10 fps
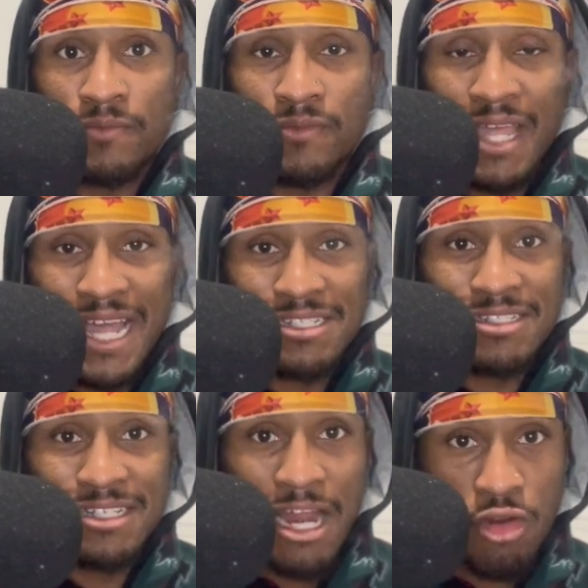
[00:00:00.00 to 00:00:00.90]

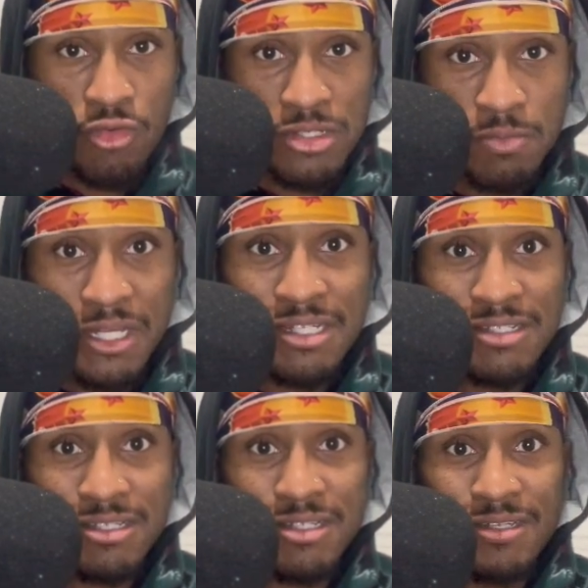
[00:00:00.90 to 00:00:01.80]
That's terrorist,
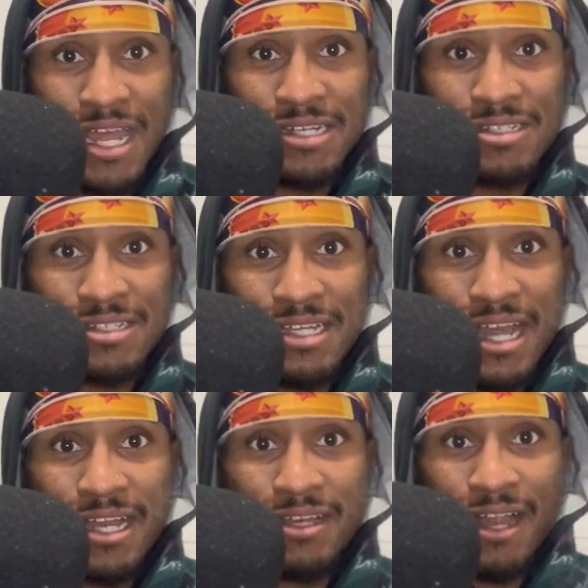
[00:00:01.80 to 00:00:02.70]
because that's the
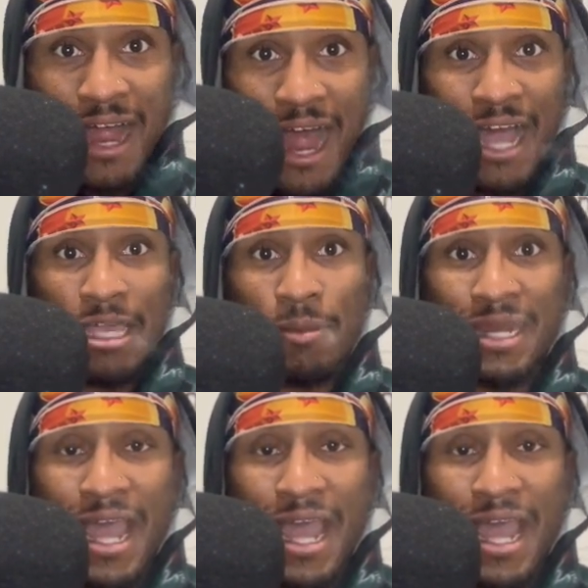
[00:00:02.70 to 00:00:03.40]
occupant.